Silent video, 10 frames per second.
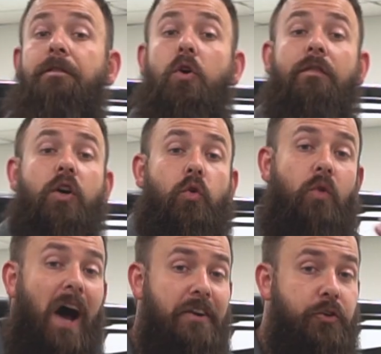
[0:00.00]
If you have a
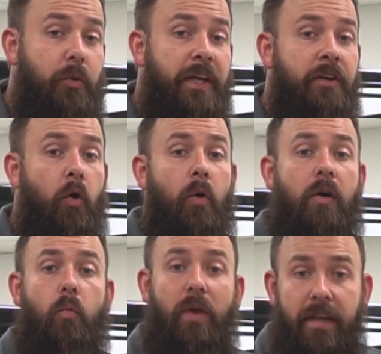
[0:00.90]
garage queen
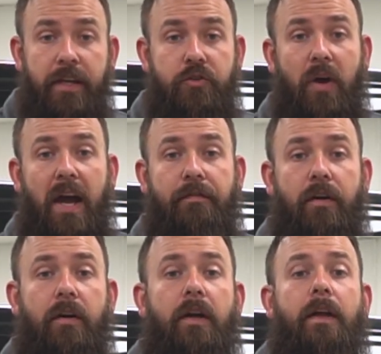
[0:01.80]
or a weekend
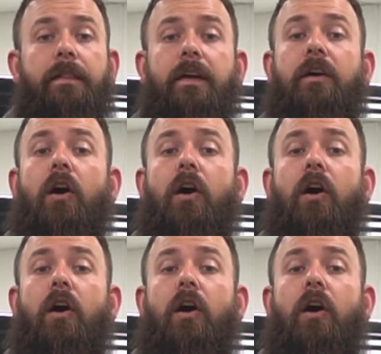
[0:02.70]
driver, then